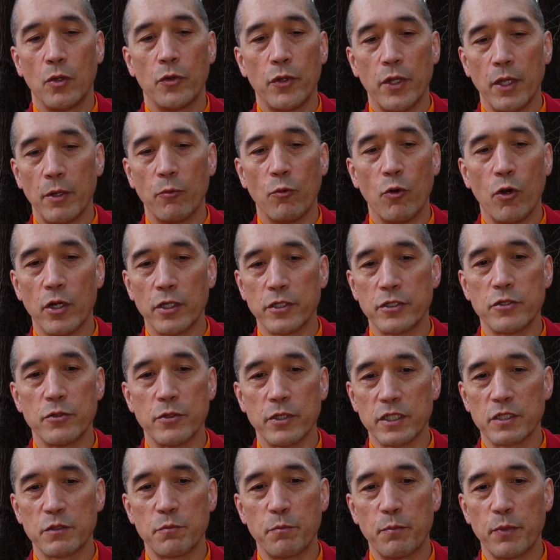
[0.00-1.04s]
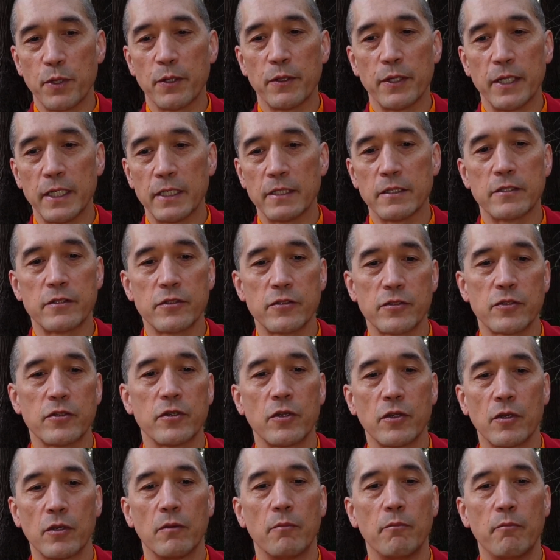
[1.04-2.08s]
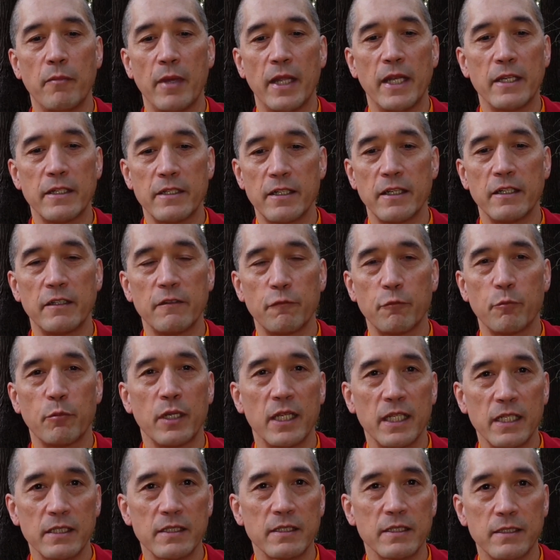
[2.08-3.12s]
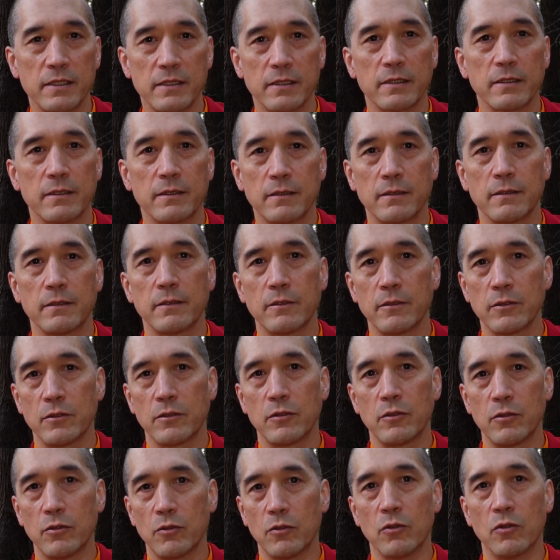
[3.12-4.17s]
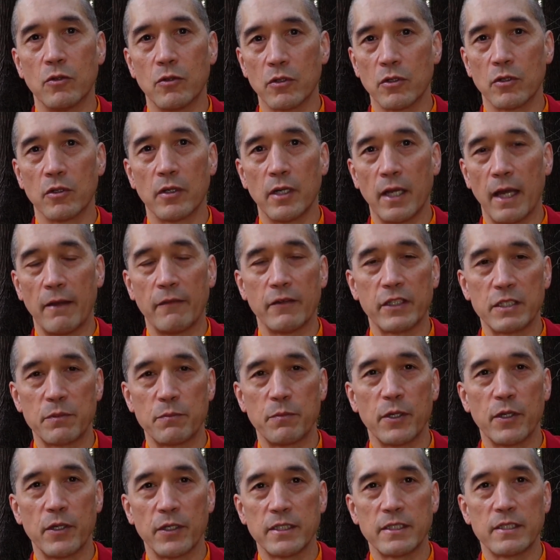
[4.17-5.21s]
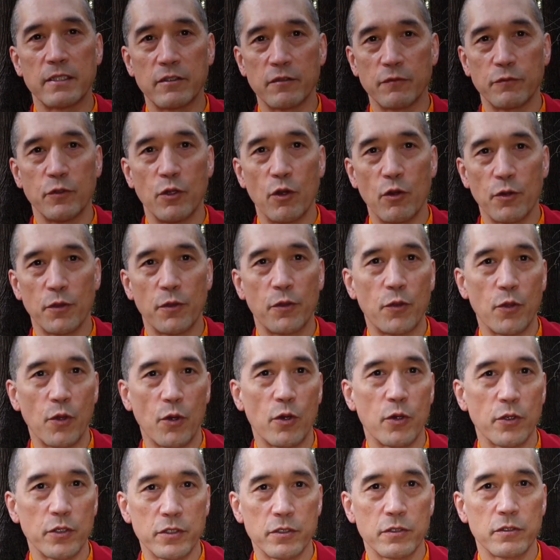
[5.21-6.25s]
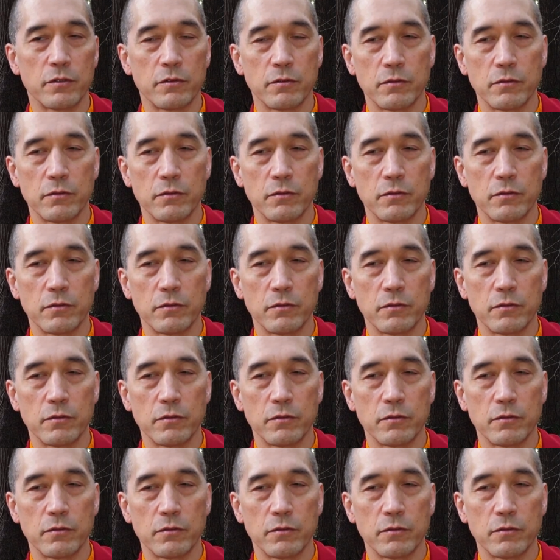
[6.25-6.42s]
They want to experience meditative bliss or have experiences of non-thought,